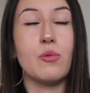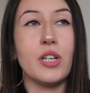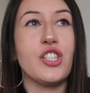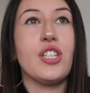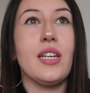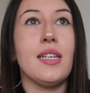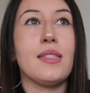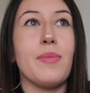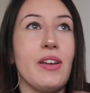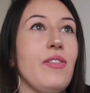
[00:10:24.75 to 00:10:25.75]
which
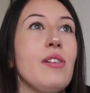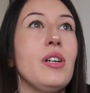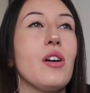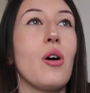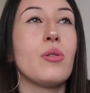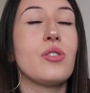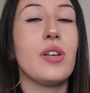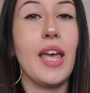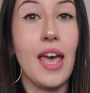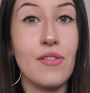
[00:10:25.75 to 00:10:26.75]
is my favorite quote
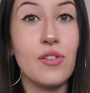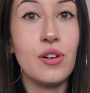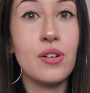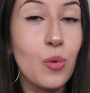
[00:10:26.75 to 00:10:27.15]
ever.